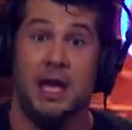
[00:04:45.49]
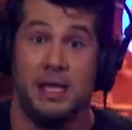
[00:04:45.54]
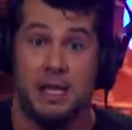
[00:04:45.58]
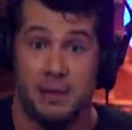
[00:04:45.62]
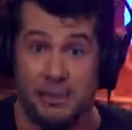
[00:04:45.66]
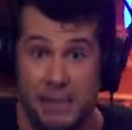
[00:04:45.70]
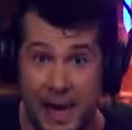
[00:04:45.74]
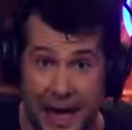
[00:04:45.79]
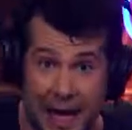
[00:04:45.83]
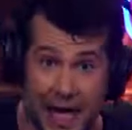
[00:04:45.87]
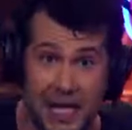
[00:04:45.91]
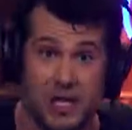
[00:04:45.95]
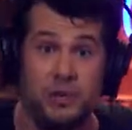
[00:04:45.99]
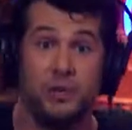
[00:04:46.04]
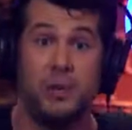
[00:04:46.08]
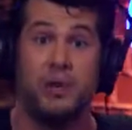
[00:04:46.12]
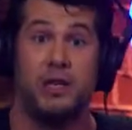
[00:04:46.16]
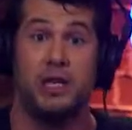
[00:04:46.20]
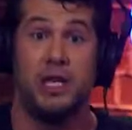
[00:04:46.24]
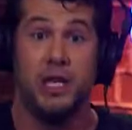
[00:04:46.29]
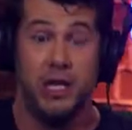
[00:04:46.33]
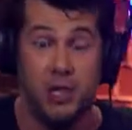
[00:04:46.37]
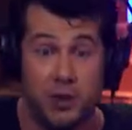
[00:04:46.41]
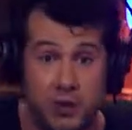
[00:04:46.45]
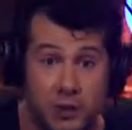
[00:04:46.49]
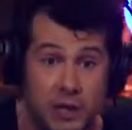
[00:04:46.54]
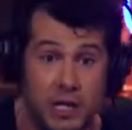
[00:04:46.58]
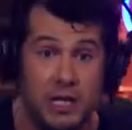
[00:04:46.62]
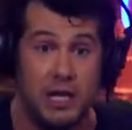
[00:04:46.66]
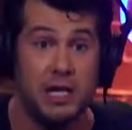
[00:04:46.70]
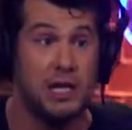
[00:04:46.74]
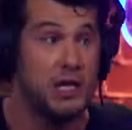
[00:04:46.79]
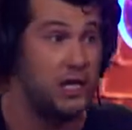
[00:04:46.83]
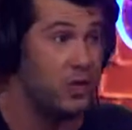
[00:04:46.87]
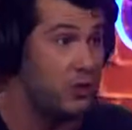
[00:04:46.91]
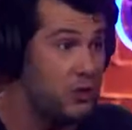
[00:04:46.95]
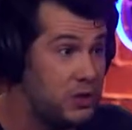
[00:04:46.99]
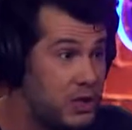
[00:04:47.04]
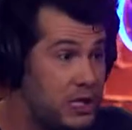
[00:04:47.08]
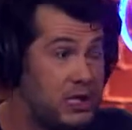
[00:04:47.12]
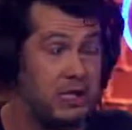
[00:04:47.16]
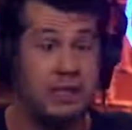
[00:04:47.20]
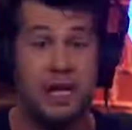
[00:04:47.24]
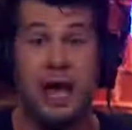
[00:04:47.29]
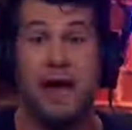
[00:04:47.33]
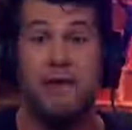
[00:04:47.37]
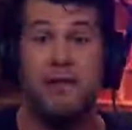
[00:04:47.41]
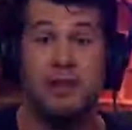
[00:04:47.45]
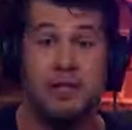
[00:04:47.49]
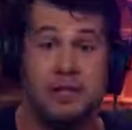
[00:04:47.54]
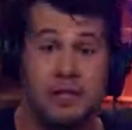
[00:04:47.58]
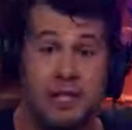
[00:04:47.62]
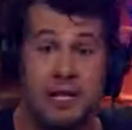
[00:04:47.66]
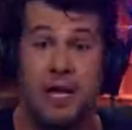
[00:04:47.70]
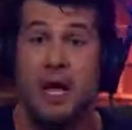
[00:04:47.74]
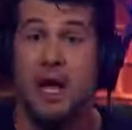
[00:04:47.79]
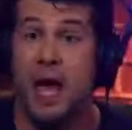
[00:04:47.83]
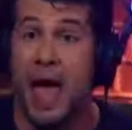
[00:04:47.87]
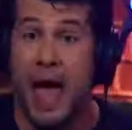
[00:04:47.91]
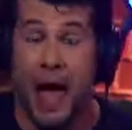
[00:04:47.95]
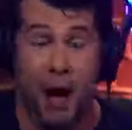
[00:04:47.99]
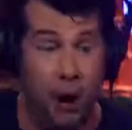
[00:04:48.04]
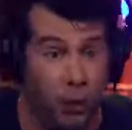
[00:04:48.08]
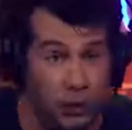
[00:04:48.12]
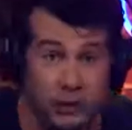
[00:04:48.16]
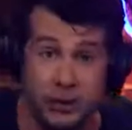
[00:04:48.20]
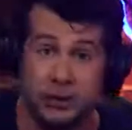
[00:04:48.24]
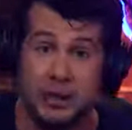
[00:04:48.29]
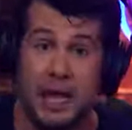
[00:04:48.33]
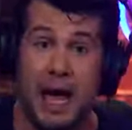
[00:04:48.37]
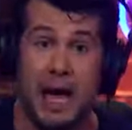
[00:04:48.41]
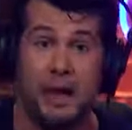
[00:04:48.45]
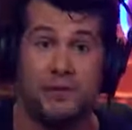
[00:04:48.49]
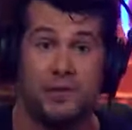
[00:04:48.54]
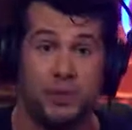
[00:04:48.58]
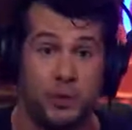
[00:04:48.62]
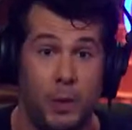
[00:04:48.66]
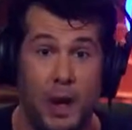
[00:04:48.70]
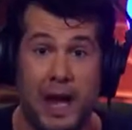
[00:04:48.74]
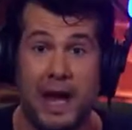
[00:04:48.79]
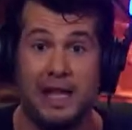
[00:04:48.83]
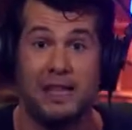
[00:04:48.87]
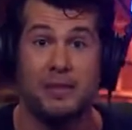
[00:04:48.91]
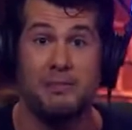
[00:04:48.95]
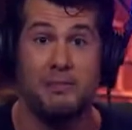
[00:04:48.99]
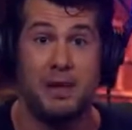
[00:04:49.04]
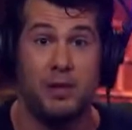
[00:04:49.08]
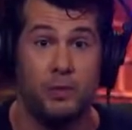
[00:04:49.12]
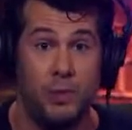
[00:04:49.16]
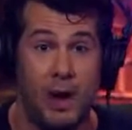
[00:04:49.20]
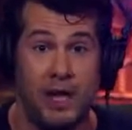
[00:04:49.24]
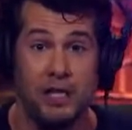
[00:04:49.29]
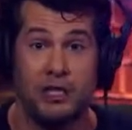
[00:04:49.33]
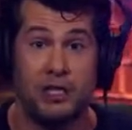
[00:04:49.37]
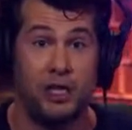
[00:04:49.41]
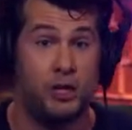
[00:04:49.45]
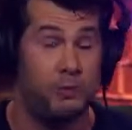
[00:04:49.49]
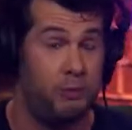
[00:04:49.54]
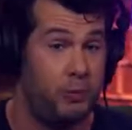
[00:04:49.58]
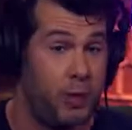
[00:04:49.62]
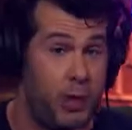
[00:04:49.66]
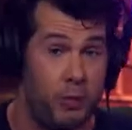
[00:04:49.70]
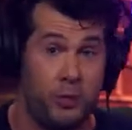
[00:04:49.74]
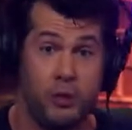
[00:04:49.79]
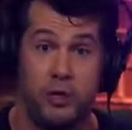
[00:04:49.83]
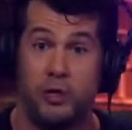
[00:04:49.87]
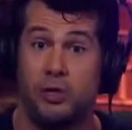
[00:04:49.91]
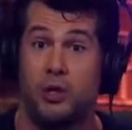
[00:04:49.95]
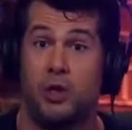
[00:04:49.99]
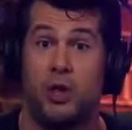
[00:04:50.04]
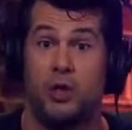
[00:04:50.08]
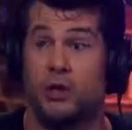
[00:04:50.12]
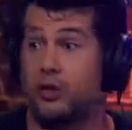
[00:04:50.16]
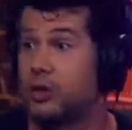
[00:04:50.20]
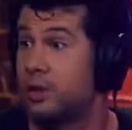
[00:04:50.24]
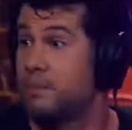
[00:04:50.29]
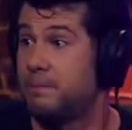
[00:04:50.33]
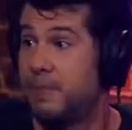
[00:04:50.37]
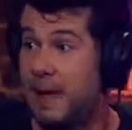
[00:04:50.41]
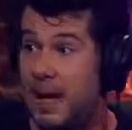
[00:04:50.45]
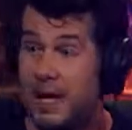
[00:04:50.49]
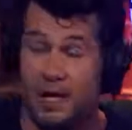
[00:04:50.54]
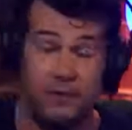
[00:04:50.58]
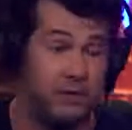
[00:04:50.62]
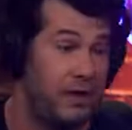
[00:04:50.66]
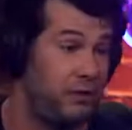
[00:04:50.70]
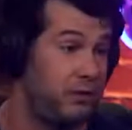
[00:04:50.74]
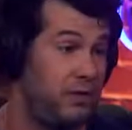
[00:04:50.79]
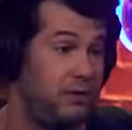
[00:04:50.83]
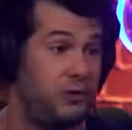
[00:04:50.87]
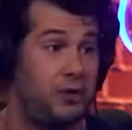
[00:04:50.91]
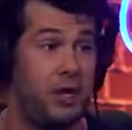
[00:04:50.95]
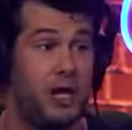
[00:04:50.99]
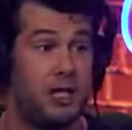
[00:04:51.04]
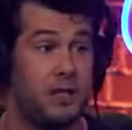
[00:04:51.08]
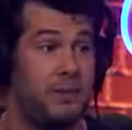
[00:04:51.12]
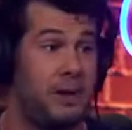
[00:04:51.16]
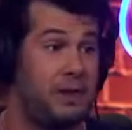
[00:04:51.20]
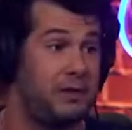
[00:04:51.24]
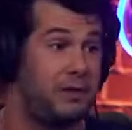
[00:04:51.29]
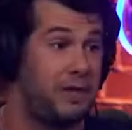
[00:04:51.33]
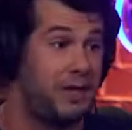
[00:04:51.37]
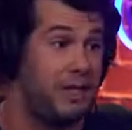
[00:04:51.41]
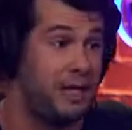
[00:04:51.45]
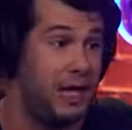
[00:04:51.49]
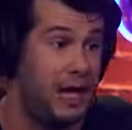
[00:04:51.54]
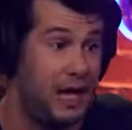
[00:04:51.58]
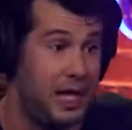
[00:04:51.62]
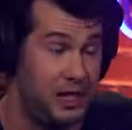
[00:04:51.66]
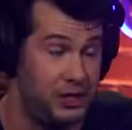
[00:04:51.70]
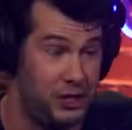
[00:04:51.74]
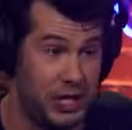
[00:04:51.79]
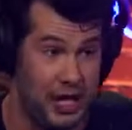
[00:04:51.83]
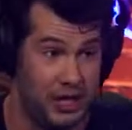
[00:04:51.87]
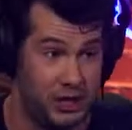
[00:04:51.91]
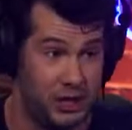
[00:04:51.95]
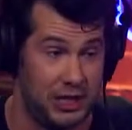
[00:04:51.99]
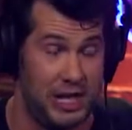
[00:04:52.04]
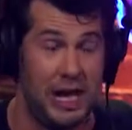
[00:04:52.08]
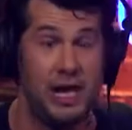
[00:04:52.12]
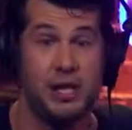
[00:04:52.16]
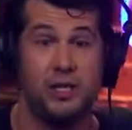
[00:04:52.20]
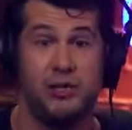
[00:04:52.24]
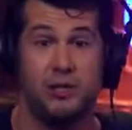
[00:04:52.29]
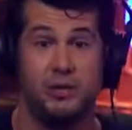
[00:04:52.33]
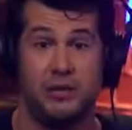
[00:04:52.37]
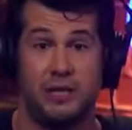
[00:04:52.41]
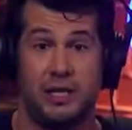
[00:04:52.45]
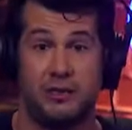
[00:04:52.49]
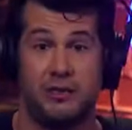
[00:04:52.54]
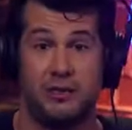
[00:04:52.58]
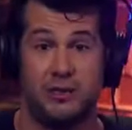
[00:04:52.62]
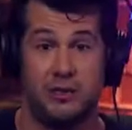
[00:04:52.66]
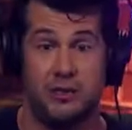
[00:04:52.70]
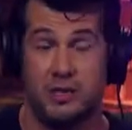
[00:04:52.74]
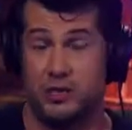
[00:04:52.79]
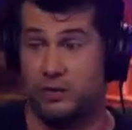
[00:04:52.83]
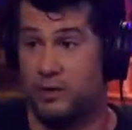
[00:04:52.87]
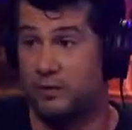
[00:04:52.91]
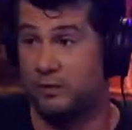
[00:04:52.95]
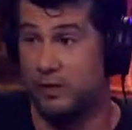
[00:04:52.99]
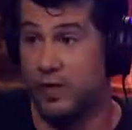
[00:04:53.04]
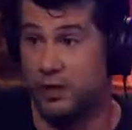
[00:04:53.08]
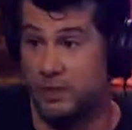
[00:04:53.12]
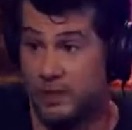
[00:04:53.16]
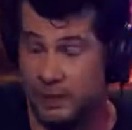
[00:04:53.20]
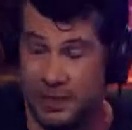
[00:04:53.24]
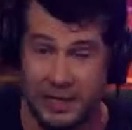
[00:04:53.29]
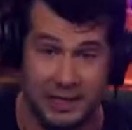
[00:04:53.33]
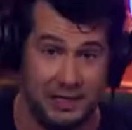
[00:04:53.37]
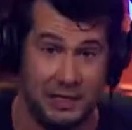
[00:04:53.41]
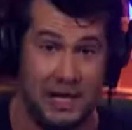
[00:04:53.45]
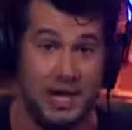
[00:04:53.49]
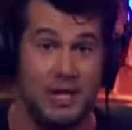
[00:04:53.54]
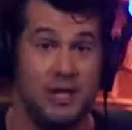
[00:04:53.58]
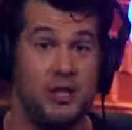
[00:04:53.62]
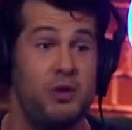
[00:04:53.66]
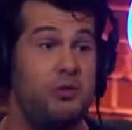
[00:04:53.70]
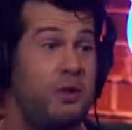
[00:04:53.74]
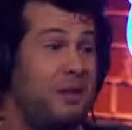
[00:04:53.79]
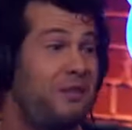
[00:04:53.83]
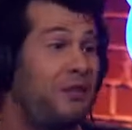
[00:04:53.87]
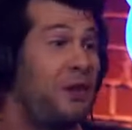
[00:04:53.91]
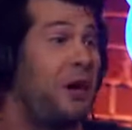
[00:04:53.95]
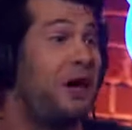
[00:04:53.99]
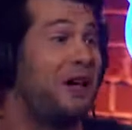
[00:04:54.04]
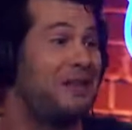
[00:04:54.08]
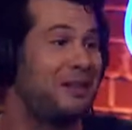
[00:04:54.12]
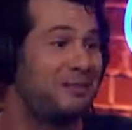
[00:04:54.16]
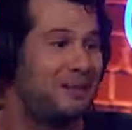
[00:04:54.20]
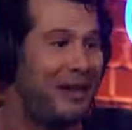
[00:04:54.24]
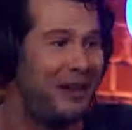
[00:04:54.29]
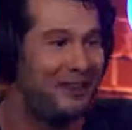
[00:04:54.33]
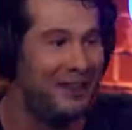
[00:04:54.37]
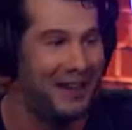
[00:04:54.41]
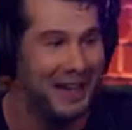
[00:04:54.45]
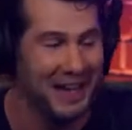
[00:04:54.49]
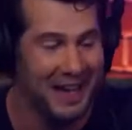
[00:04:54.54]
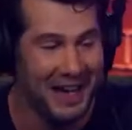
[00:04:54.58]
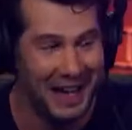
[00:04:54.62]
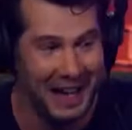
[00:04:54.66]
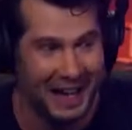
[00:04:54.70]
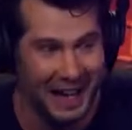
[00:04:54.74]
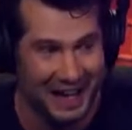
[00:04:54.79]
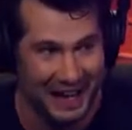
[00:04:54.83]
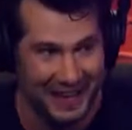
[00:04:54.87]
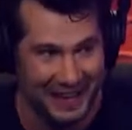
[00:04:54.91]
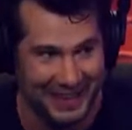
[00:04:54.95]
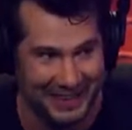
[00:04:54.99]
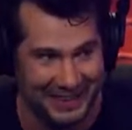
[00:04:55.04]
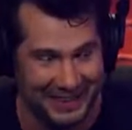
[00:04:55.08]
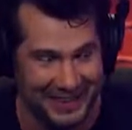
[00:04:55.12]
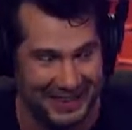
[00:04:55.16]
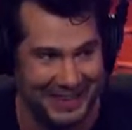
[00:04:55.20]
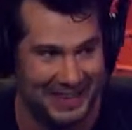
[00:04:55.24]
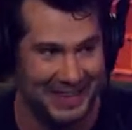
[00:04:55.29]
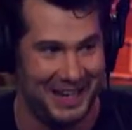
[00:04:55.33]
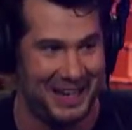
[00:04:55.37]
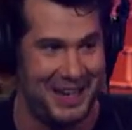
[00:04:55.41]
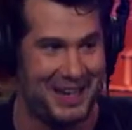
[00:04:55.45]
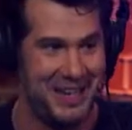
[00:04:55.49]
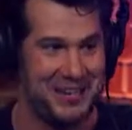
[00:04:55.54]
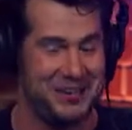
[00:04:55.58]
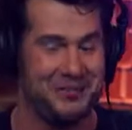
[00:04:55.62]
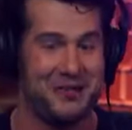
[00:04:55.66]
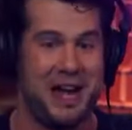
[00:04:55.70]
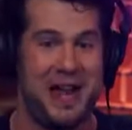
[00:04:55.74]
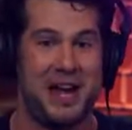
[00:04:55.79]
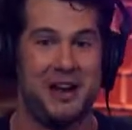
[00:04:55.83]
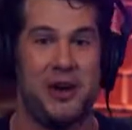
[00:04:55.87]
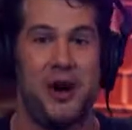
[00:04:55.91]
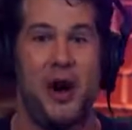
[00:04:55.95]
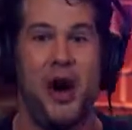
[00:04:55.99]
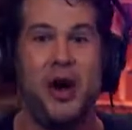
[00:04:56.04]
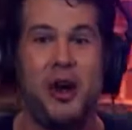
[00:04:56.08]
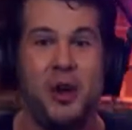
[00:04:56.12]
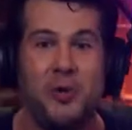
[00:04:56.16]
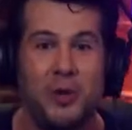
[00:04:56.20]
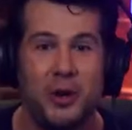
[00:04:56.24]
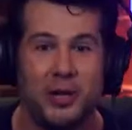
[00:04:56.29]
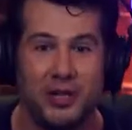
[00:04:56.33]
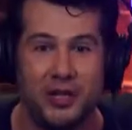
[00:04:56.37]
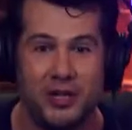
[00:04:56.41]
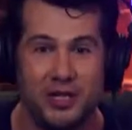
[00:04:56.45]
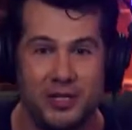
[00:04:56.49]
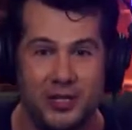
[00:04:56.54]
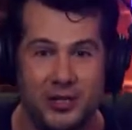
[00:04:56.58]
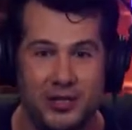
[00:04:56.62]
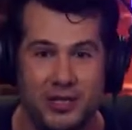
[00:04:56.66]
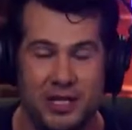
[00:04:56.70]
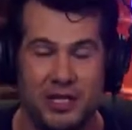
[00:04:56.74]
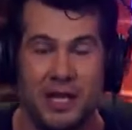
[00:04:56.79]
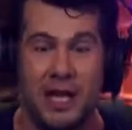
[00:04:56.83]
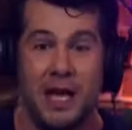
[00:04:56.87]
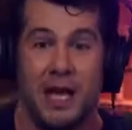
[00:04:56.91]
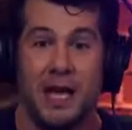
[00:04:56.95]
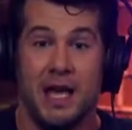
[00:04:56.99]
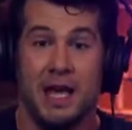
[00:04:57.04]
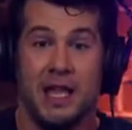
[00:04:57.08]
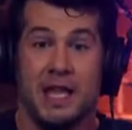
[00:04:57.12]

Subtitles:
demands with a union, and unions obviously hold a lot of sway in the Midwest to the point where they're no longer competitive, like we've talked about the educational sector's unions, mm-hmm. We've talked about the SEIU, we've talked about the United Auto Workers Union.